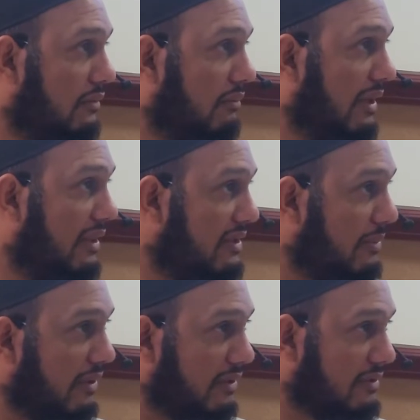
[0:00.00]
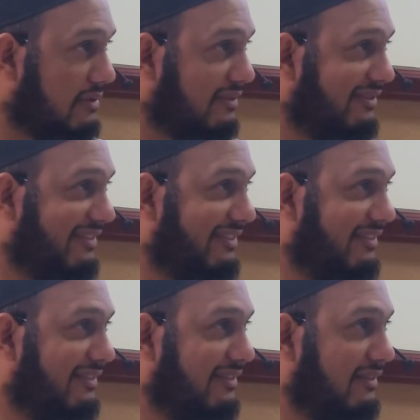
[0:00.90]
Mathal is something else.
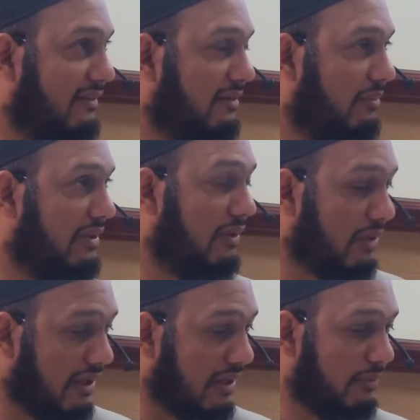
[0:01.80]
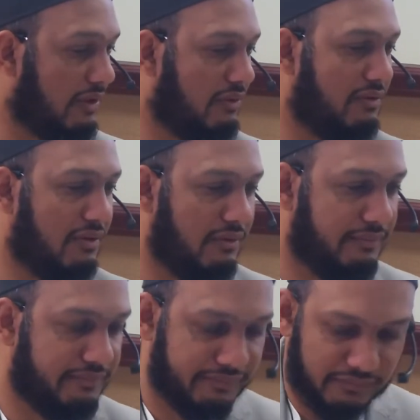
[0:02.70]
Mathal we can complete it.
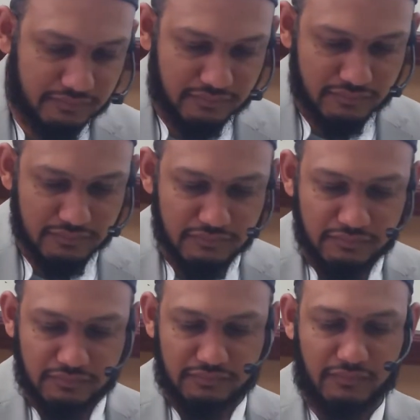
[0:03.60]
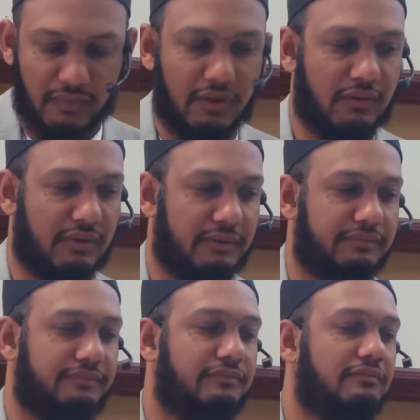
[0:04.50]
Okay.
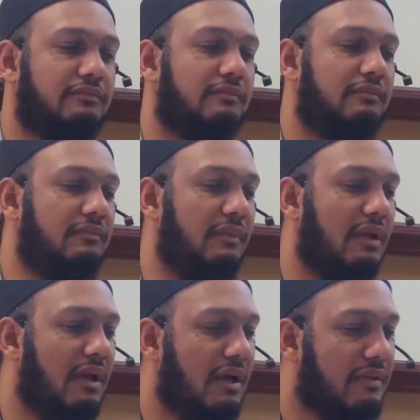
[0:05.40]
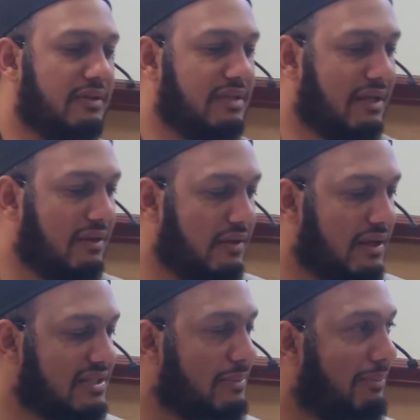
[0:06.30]
The second thing
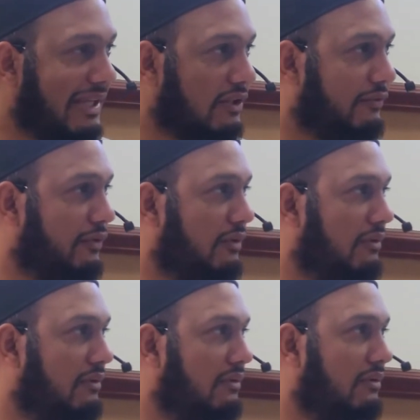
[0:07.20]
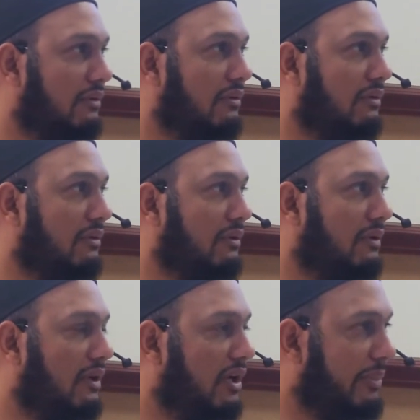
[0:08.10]
is a metaphor.
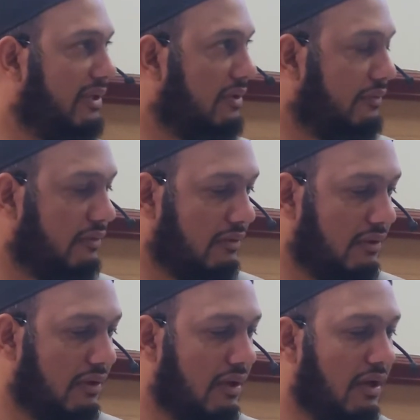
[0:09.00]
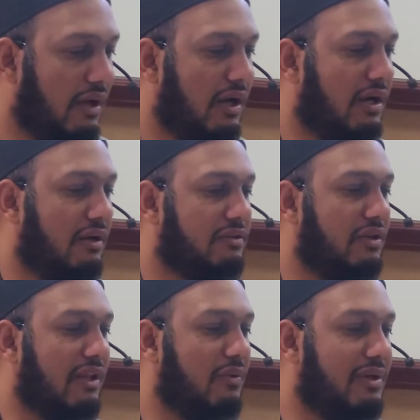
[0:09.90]
A metaphor. So
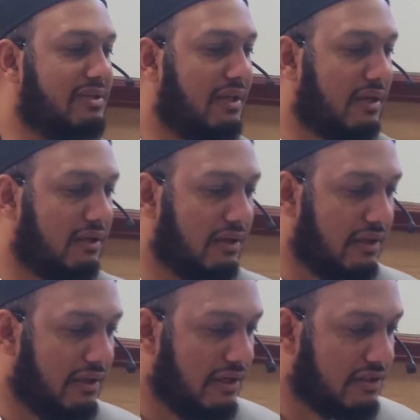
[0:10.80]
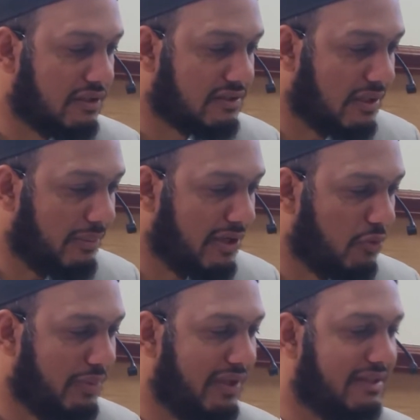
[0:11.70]
in other words, like in English, a simile
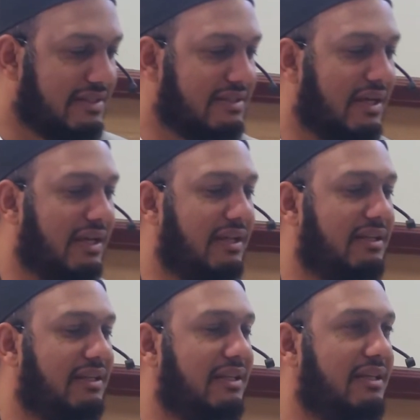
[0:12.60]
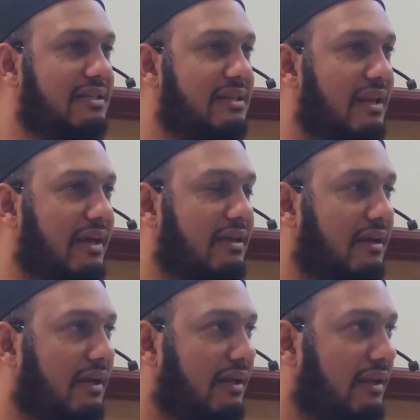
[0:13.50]
would be Zaid is
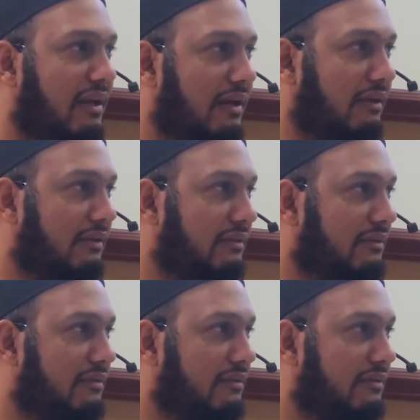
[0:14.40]
like a lion.